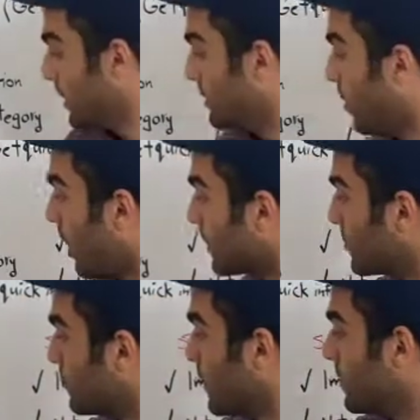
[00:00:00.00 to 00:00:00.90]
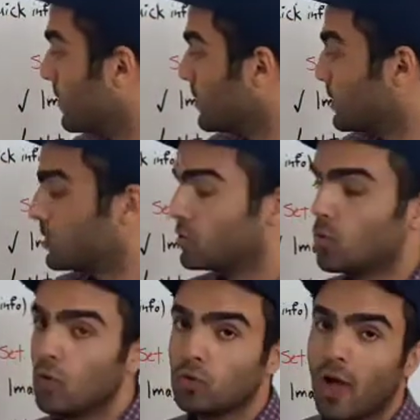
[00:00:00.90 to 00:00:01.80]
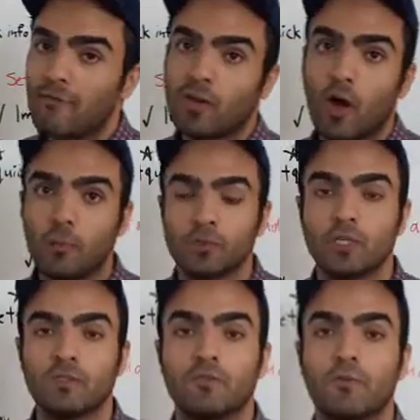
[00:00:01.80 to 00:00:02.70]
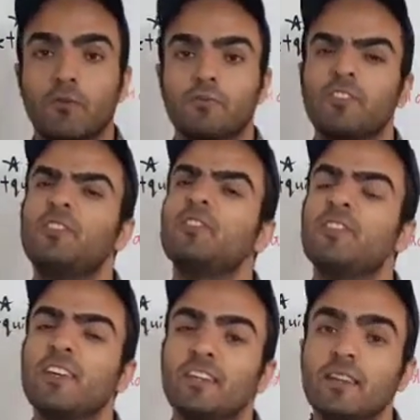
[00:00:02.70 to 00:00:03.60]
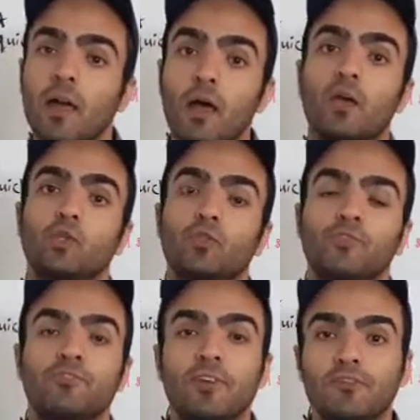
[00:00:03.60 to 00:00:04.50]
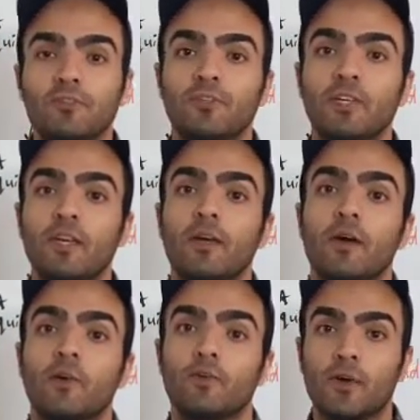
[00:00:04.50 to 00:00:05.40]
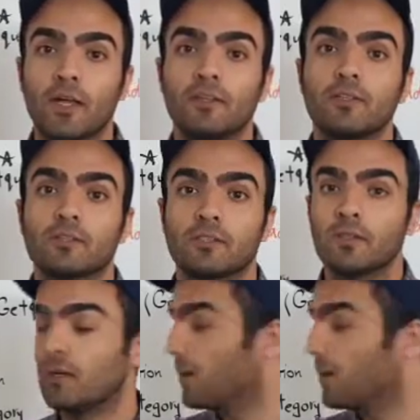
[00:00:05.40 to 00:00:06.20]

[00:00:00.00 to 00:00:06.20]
Targeting radius, so you have an option from 15 to 50 radius,